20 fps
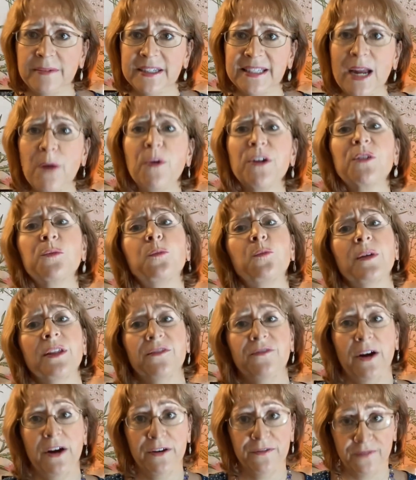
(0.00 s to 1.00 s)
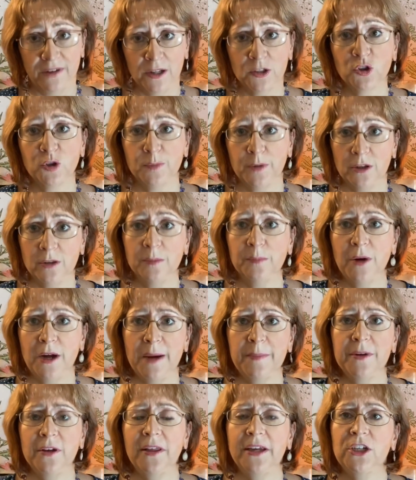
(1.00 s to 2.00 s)
because I worked with a very vulnerable
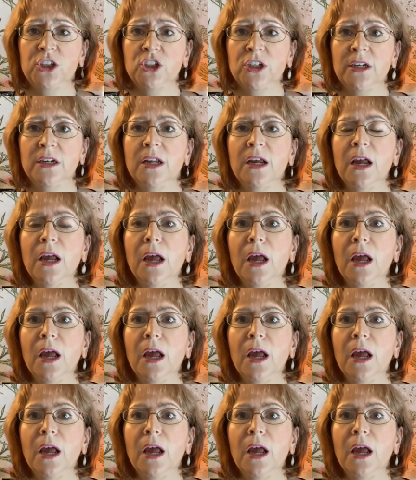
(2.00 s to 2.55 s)
population.